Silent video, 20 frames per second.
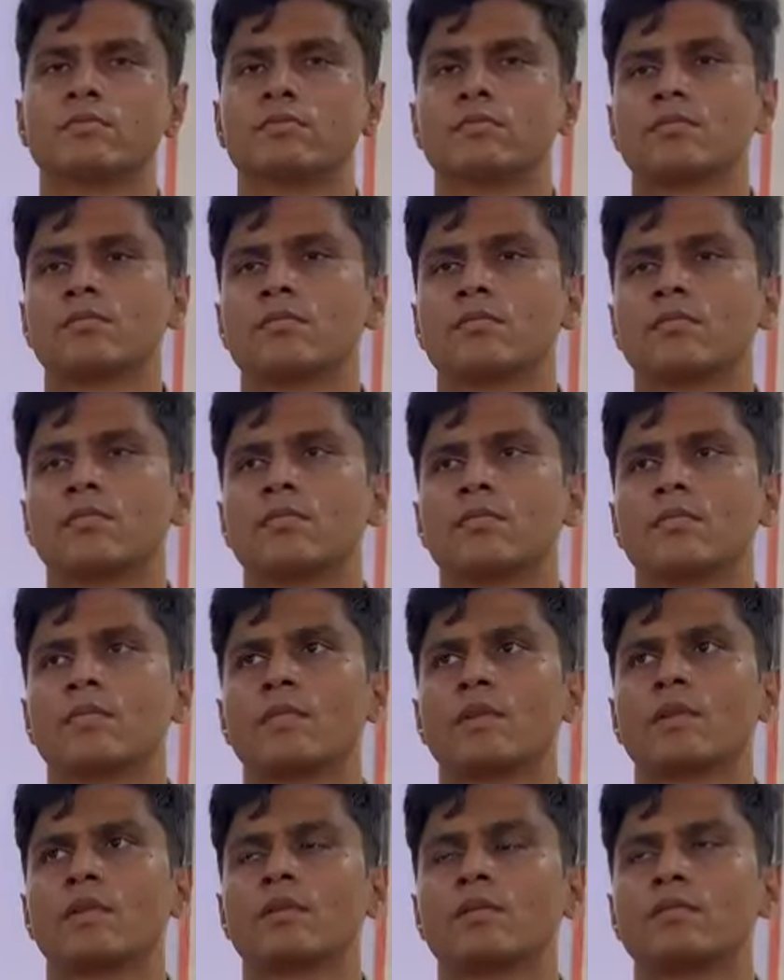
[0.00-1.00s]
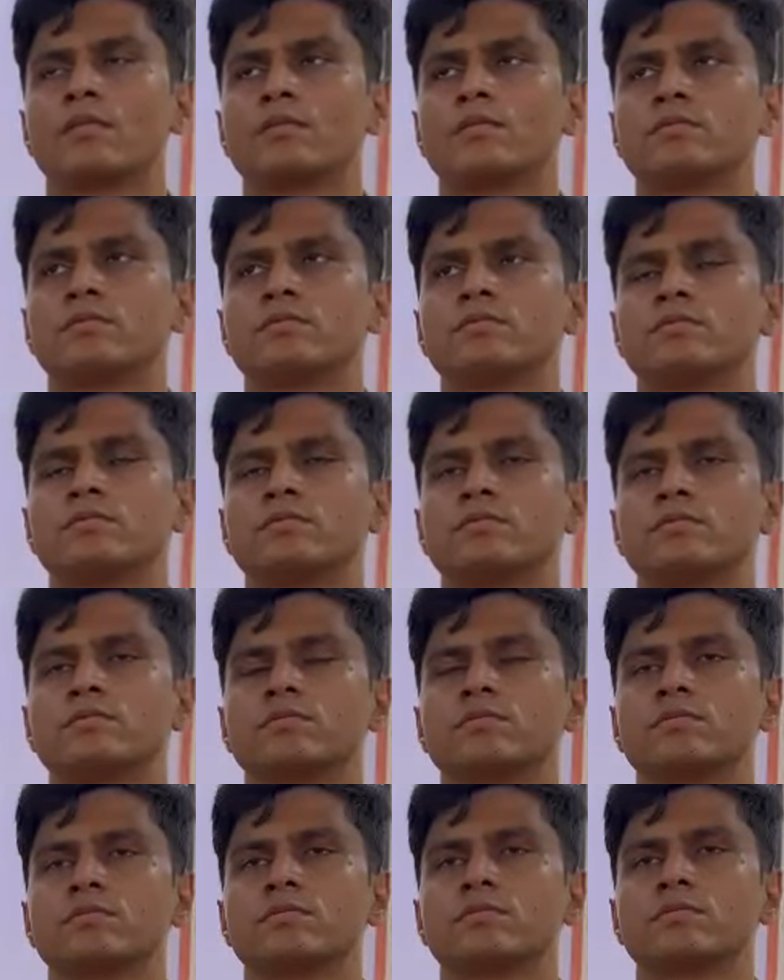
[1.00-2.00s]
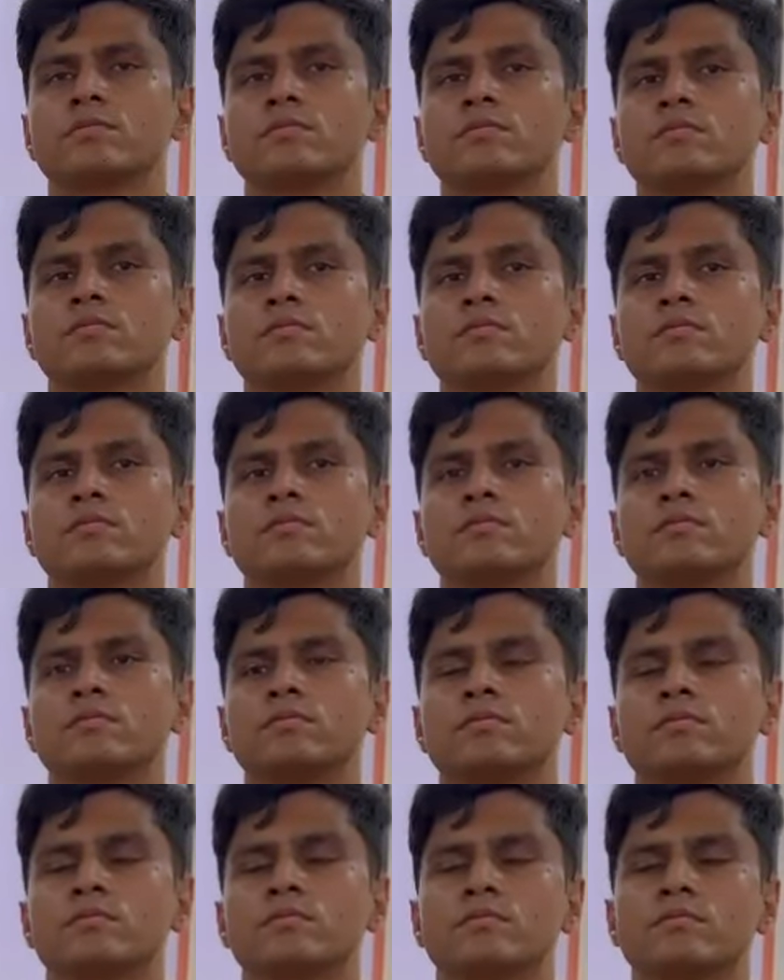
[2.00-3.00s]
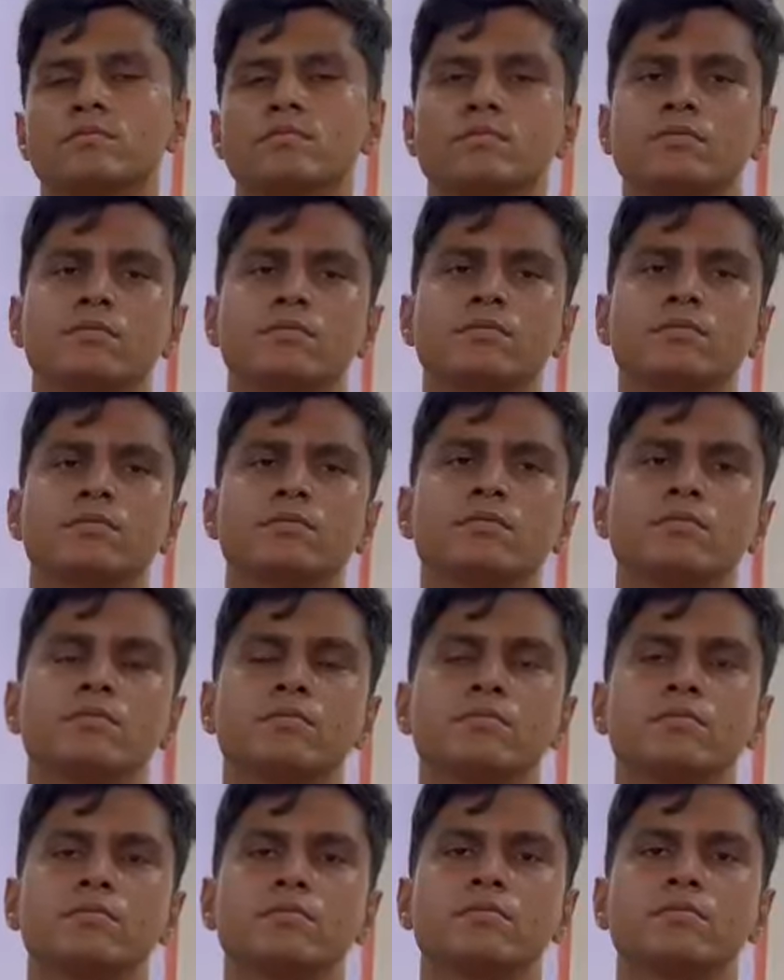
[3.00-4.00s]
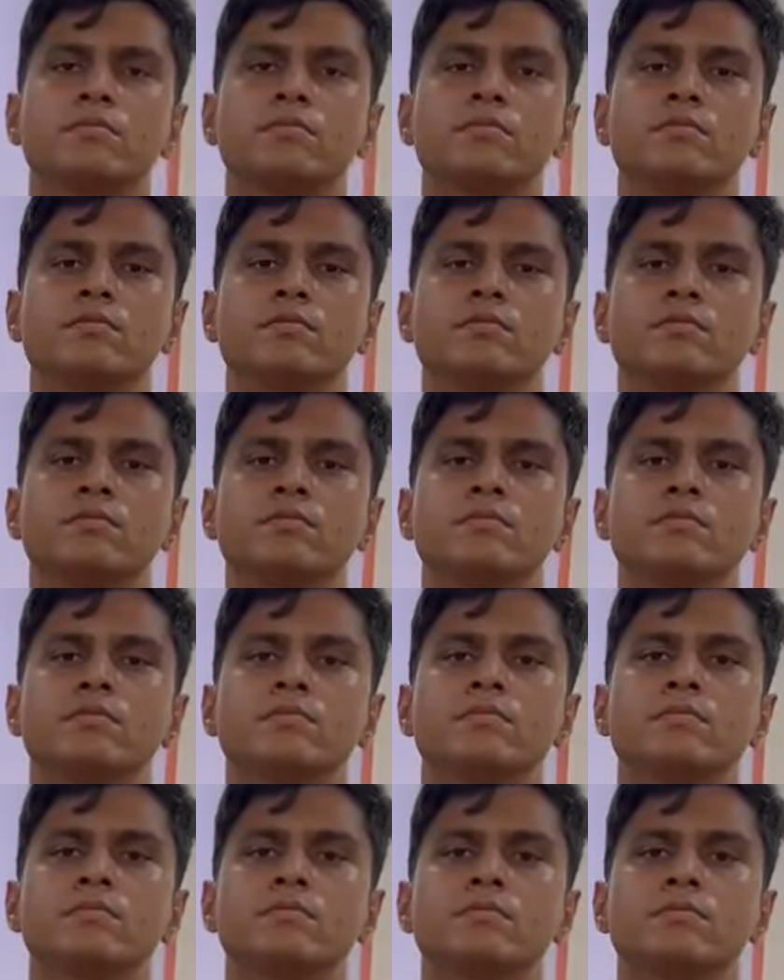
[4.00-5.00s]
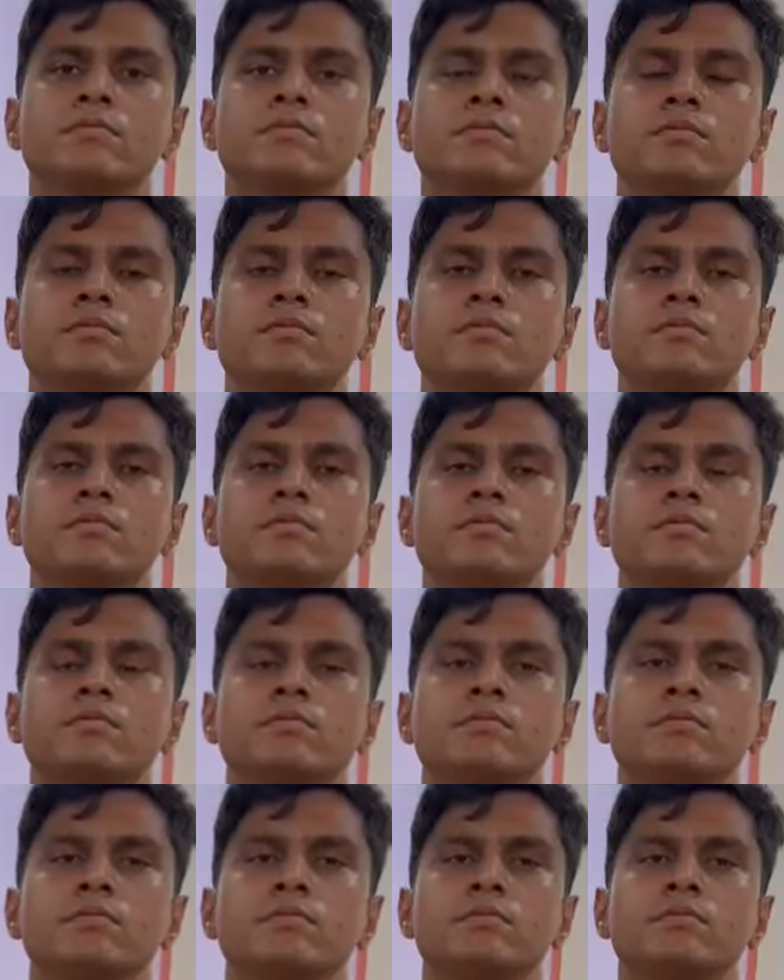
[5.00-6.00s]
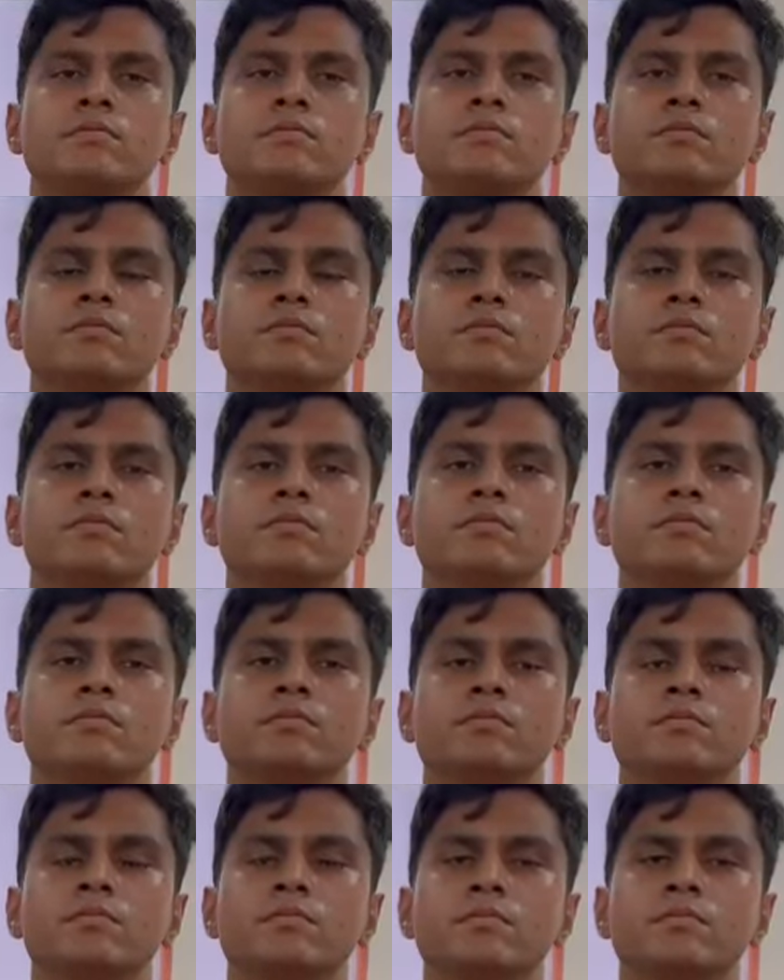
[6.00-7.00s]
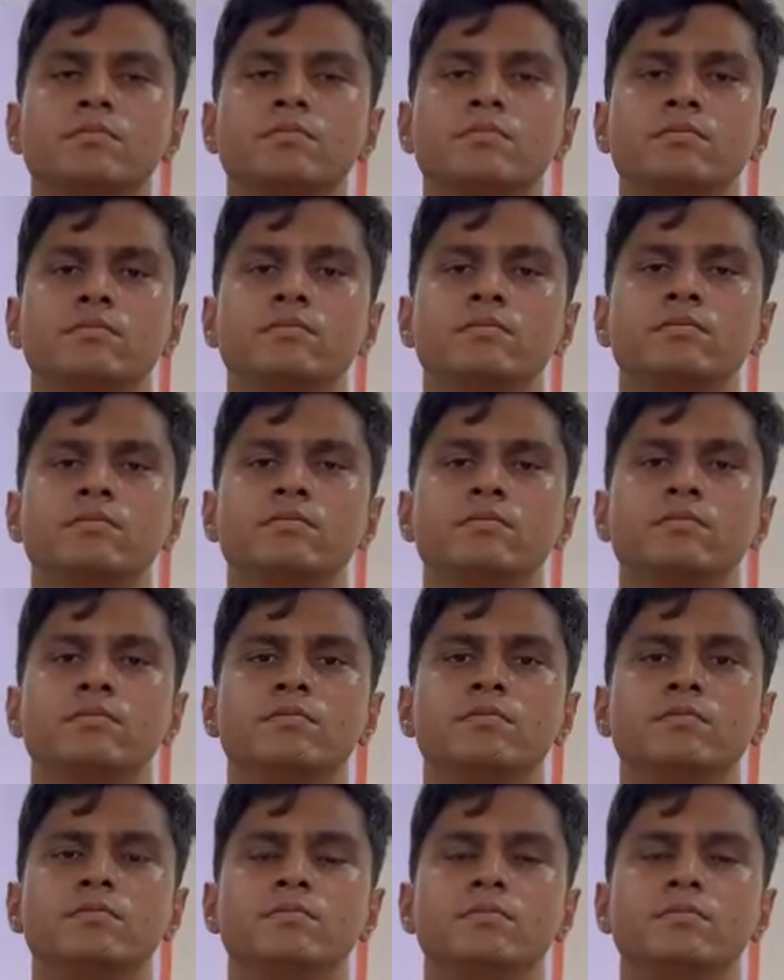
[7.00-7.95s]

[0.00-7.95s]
(silent)